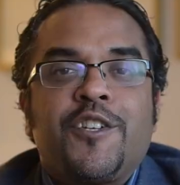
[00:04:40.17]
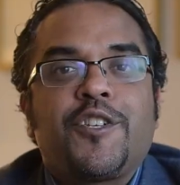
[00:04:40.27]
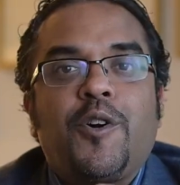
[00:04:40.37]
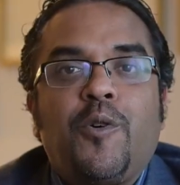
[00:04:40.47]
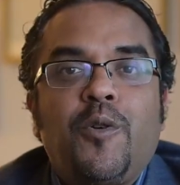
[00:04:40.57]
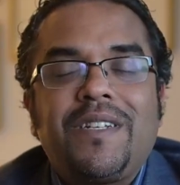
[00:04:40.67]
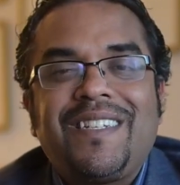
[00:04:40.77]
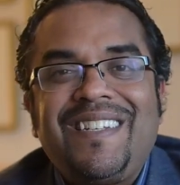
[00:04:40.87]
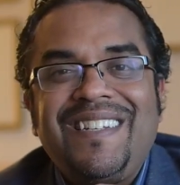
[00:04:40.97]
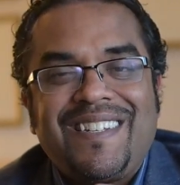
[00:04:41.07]
So
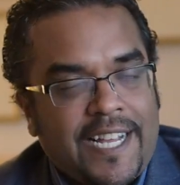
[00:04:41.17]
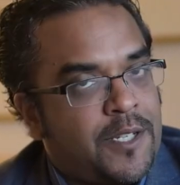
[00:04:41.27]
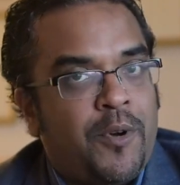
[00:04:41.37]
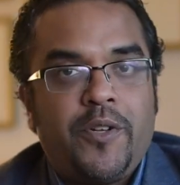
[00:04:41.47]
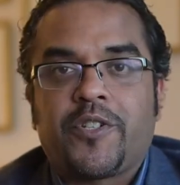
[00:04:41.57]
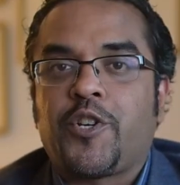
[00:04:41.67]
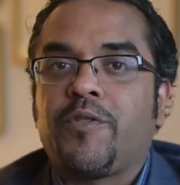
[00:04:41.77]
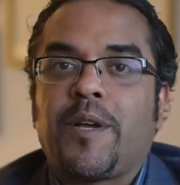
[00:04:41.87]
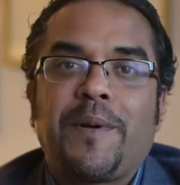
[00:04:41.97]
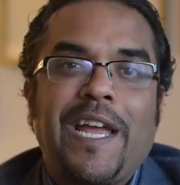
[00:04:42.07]
testimonials
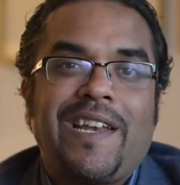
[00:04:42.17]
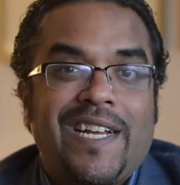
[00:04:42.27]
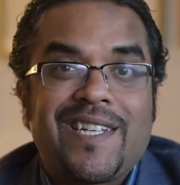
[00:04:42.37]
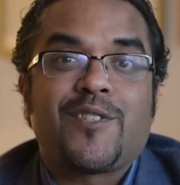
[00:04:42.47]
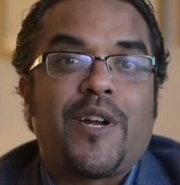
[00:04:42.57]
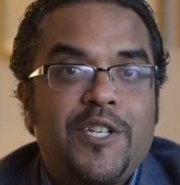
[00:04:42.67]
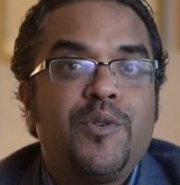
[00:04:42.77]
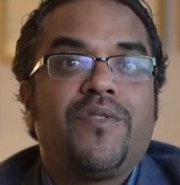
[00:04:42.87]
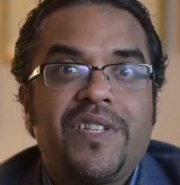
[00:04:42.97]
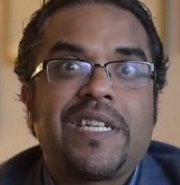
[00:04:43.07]
shows up again. Yes, that's right.
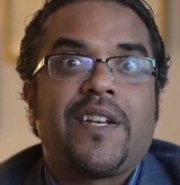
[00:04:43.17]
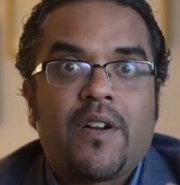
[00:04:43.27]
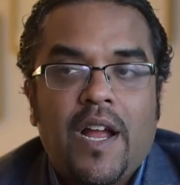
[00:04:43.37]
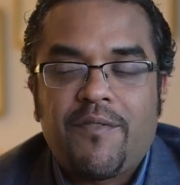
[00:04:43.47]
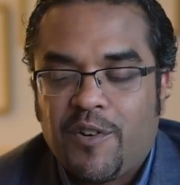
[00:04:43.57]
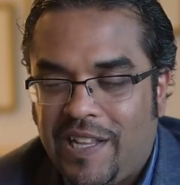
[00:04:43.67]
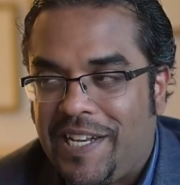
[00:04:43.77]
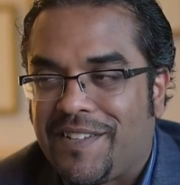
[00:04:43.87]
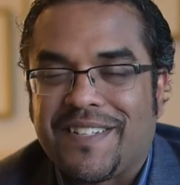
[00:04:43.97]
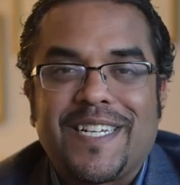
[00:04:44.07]
2 of the 10 have
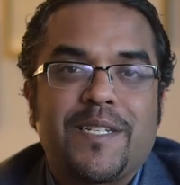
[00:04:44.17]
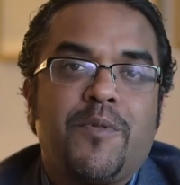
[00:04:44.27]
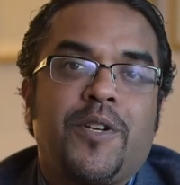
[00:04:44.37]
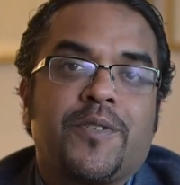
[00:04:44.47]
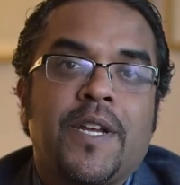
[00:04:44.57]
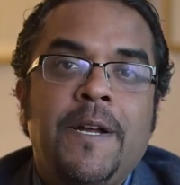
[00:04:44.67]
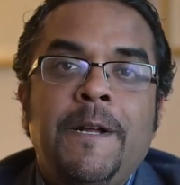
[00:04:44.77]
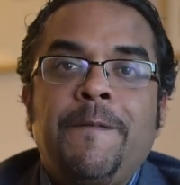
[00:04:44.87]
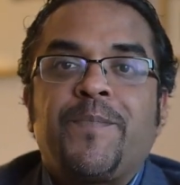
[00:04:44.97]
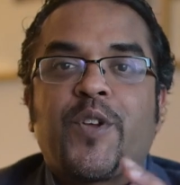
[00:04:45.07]
related to testimonials.
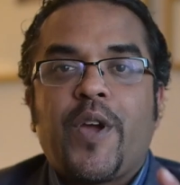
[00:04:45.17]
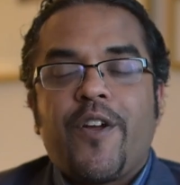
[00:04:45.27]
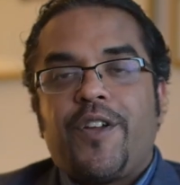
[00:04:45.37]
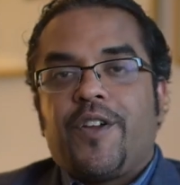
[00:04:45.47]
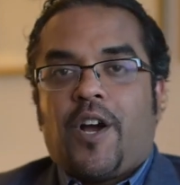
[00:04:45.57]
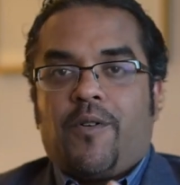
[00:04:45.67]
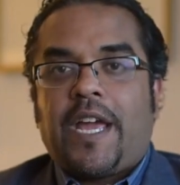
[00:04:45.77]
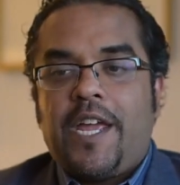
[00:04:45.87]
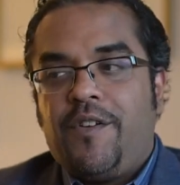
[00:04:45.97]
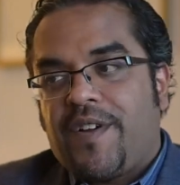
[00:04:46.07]
So here you go,
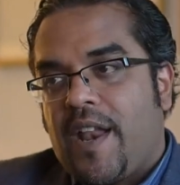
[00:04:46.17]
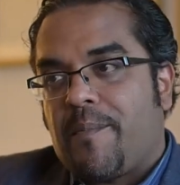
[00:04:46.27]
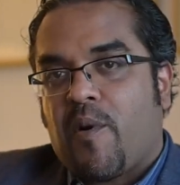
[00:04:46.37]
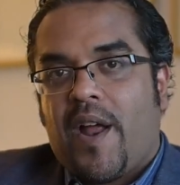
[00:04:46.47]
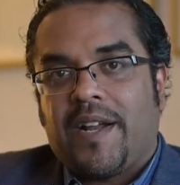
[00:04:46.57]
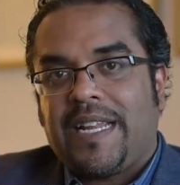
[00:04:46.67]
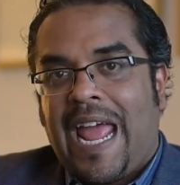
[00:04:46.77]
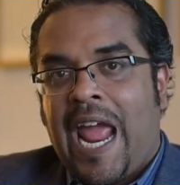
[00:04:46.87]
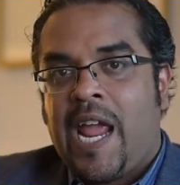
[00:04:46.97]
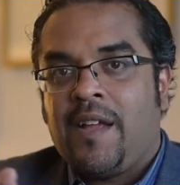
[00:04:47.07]
okay? You've got a product
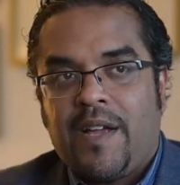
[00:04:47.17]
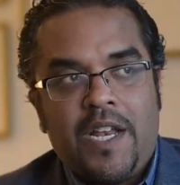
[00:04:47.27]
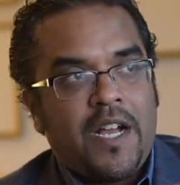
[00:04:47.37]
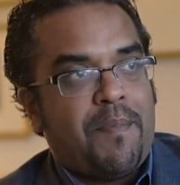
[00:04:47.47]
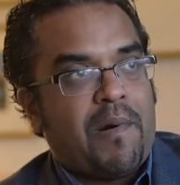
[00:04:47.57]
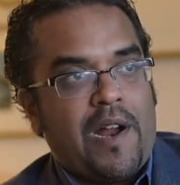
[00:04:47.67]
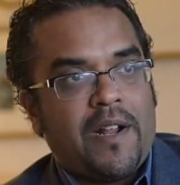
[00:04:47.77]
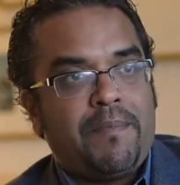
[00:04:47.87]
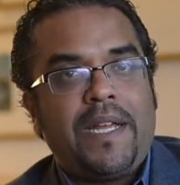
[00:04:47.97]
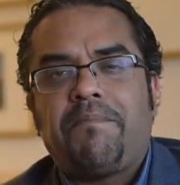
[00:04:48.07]
A and you got
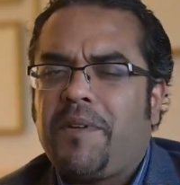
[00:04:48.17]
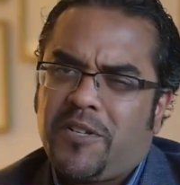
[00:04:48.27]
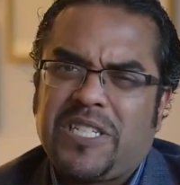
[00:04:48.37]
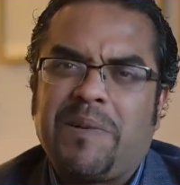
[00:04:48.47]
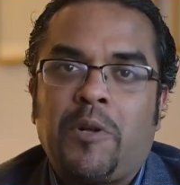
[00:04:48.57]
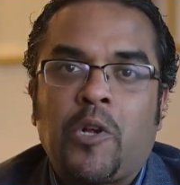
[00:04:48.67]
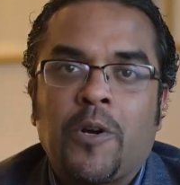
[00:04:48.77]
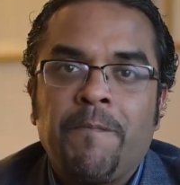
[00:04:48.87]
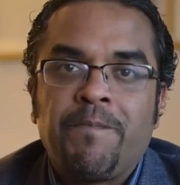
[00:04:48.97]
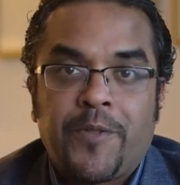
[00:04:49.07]
product B. They're
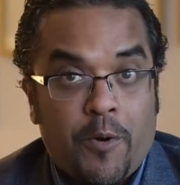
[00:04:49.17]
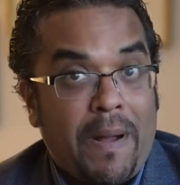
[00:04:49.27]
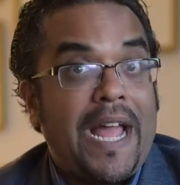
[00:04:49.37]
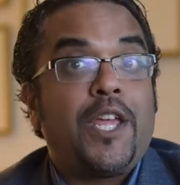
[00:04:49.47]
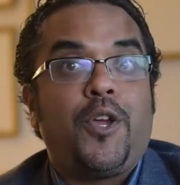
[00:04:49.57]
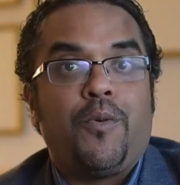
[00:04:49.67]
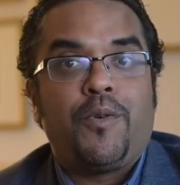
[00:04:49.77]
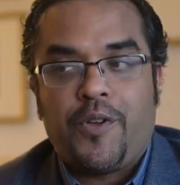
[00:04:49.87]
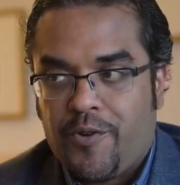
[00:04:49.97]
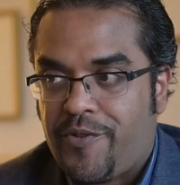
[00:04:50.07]
similar. They're by you.
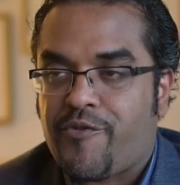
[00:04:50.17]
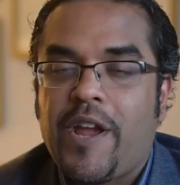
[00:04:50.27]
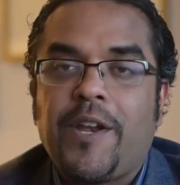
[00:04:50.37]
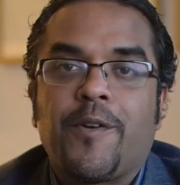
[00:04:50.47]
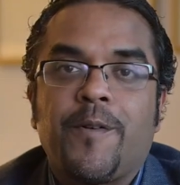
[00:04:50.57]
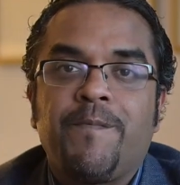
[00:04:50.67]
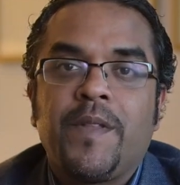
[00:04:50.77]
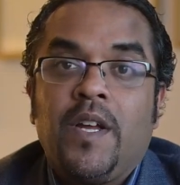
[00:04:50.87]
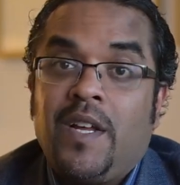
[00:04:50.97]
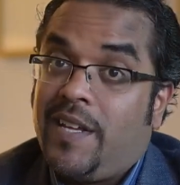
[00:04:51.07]
You're the trainer.
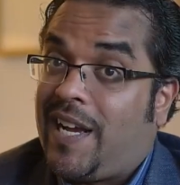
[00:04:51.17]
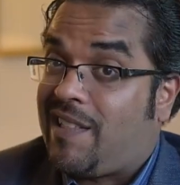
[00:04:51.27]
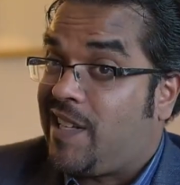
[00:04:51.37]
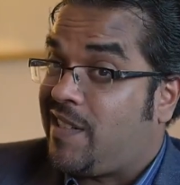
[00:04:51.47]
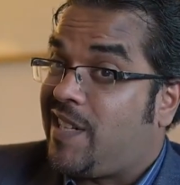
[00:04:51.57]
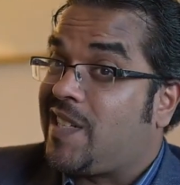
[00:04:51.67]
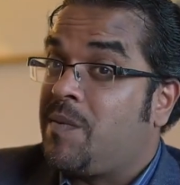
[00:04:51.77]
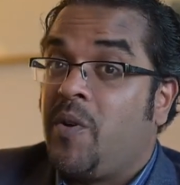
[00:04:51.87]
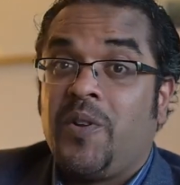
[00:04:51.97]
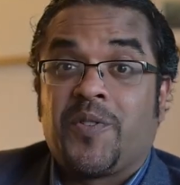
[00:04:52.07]
You got lots of
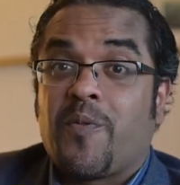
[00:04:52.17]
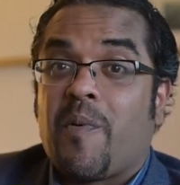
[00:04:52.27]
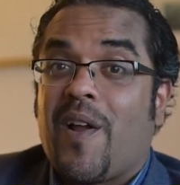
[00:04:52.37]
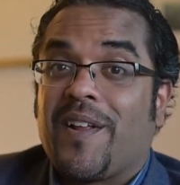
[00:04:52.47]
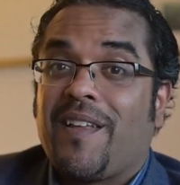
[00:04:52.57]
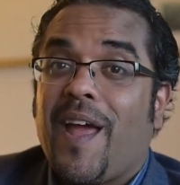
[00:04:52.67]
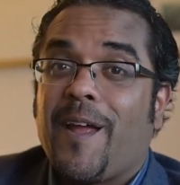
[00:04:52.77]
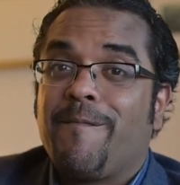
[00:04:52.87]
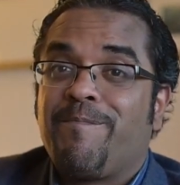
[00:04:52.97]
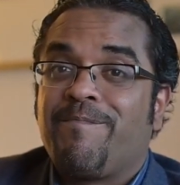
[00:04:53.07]
testimonials for product
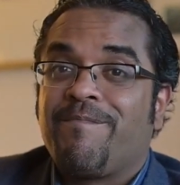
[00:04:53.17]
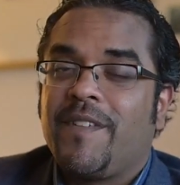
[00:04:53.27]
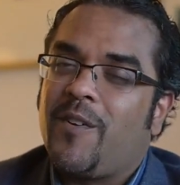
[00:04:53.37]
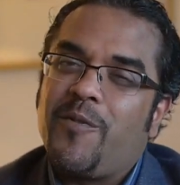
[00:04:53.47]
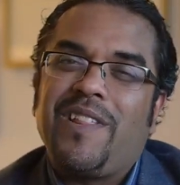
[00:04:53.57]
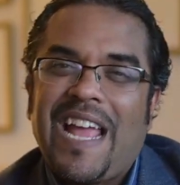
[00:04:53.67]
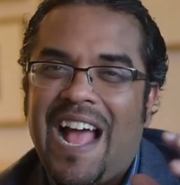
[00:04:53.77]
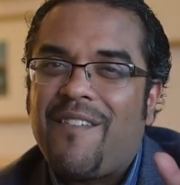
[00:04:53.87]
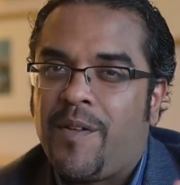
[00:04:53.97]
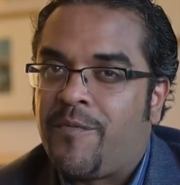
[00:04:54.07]
A. You don't really
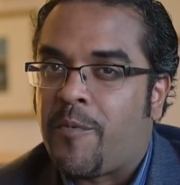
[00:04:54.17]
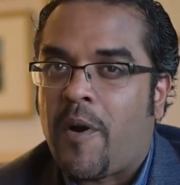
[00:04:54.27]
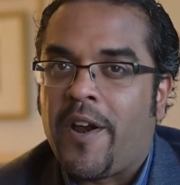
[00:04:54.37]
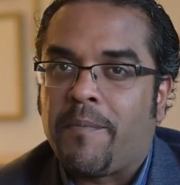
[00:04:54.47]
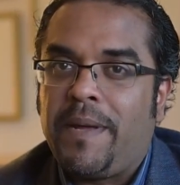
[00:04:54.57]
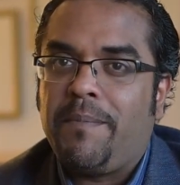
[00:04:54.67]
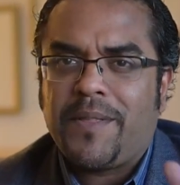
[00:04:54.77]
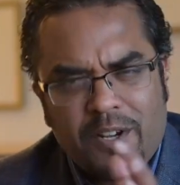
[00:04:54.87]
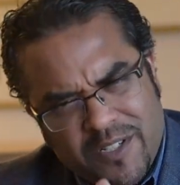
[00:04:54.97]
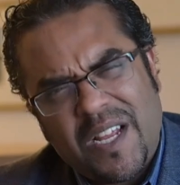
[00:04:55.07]
have them for product B,
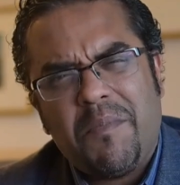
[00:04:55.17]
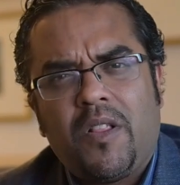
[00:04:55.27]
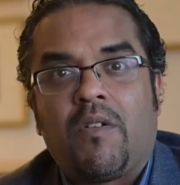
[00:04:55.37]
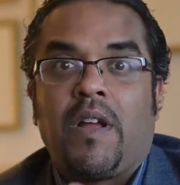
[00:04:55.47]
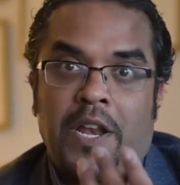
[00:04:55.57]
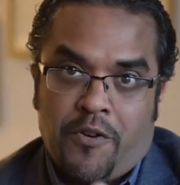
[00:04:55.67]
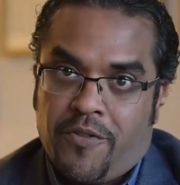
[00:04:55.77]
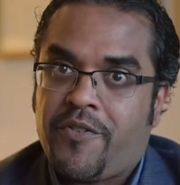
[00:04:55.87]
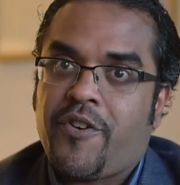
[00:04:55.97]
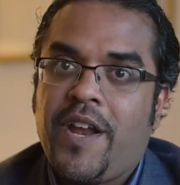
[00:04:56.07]
but they're similar, and you're
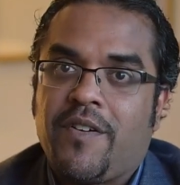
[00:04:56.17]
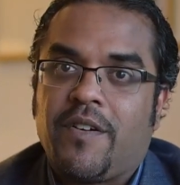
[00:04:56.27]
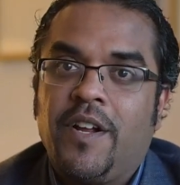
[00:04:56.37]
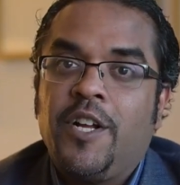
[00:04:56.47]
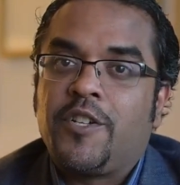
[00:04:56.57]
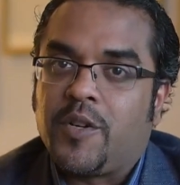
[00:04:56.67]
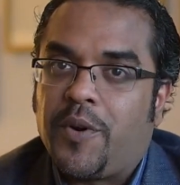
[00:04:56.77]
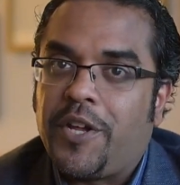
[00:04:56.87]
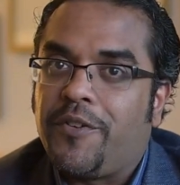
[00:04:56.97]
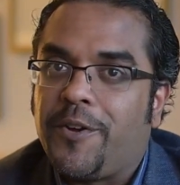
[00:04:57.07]
the trainer. So
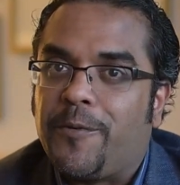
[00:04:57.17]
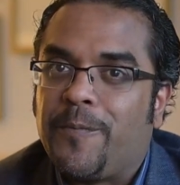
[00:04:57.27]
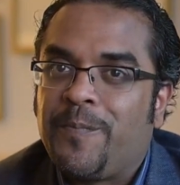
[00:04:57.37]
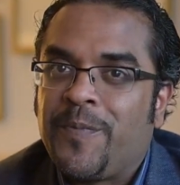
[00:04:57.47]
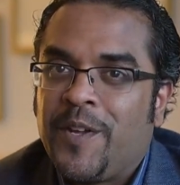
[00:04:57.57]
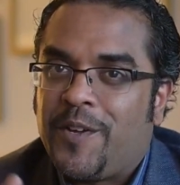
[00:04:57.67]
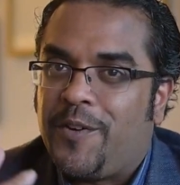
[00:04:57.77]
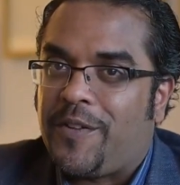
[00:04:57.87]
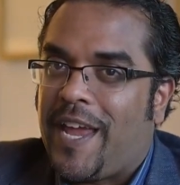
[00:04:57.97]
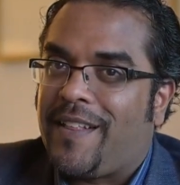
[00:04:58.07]
what do?
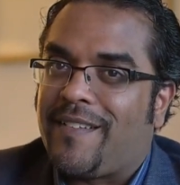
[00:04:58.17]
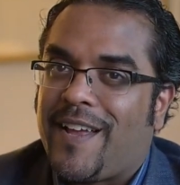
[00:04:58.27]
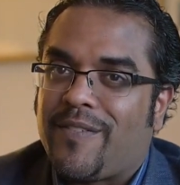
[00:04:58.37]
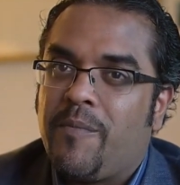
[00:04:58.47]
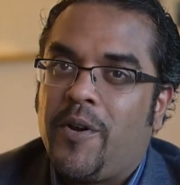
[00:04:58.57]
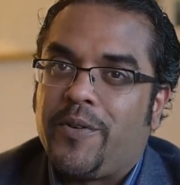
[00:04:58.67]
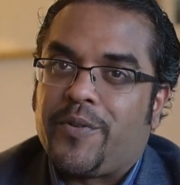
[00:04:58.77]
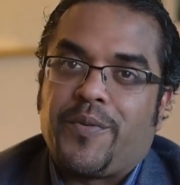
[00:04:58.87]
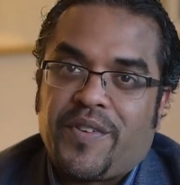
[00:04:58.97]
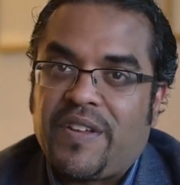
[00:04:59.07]
You take the testimonials
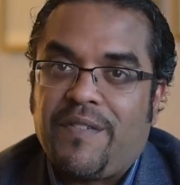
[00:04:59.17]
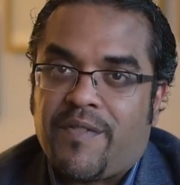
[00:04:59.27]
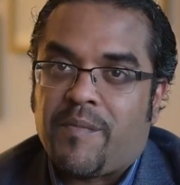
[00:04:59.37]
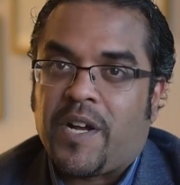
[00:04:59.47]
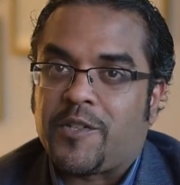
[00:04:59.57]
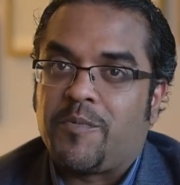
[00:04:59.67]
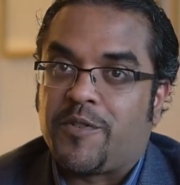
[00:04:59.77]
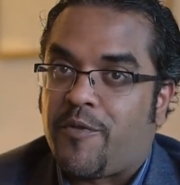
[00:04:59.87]
you received from customers